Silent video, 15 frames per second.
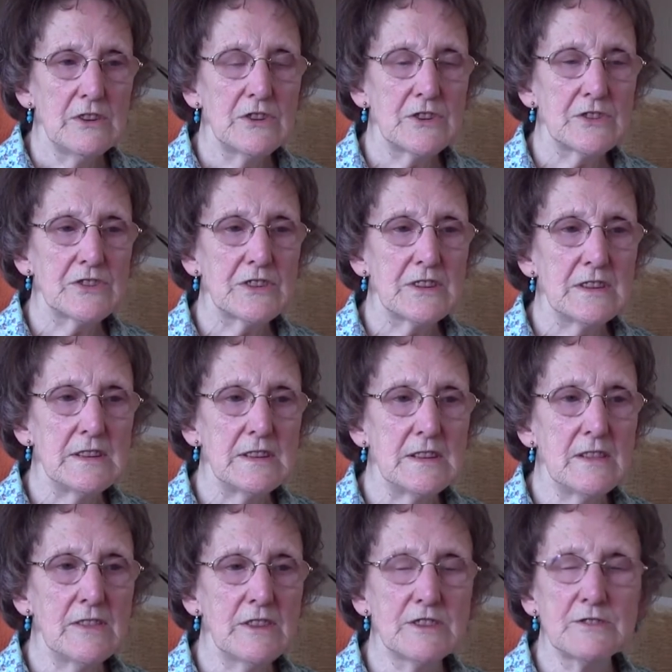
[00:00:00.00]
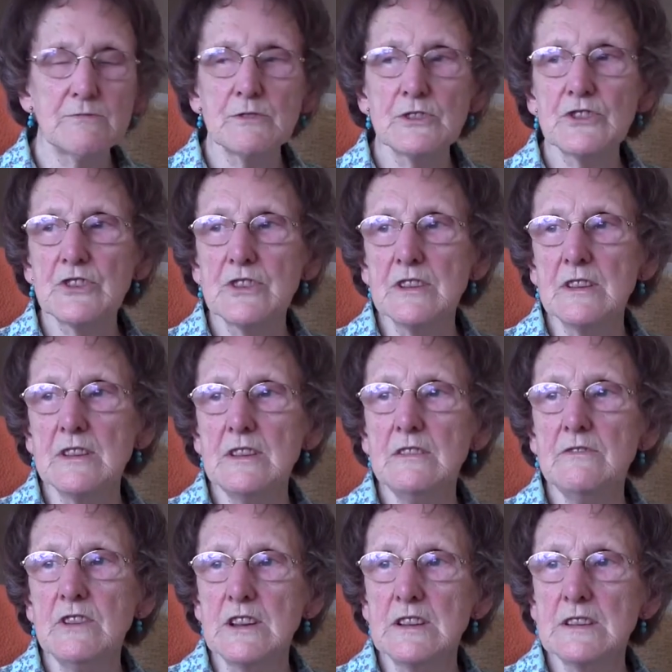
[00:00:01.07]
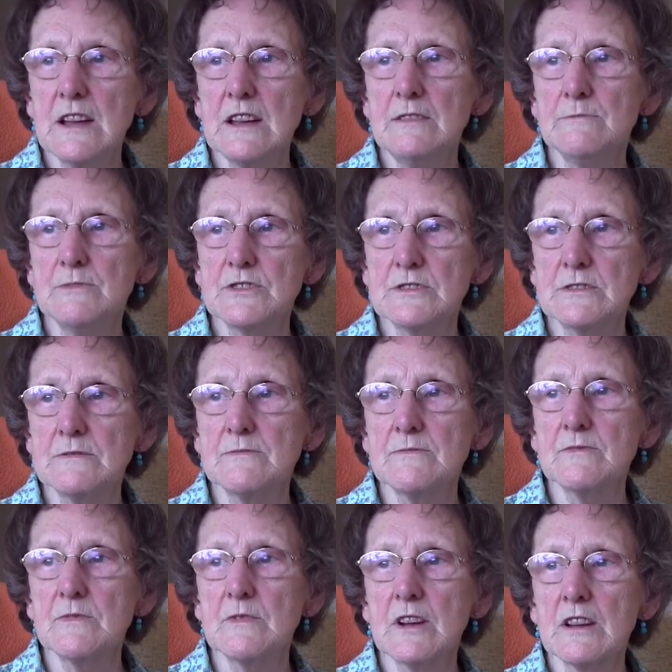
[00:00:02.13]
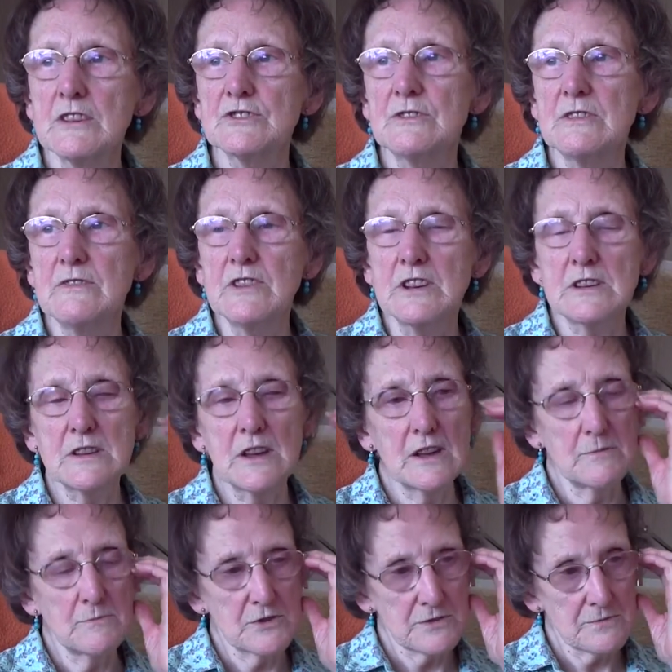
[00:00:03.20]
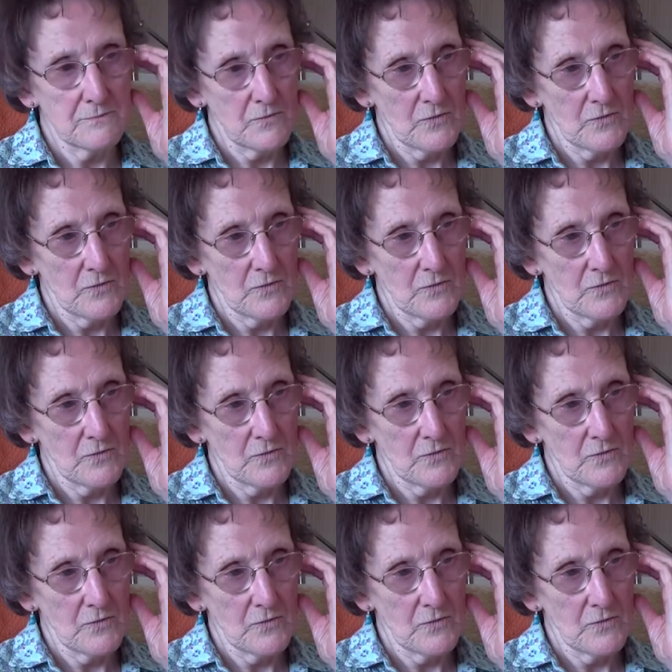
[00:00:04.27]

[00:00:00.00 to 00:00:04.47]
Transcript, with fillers: to say this was the Evening Times, Glasgow Evening Times.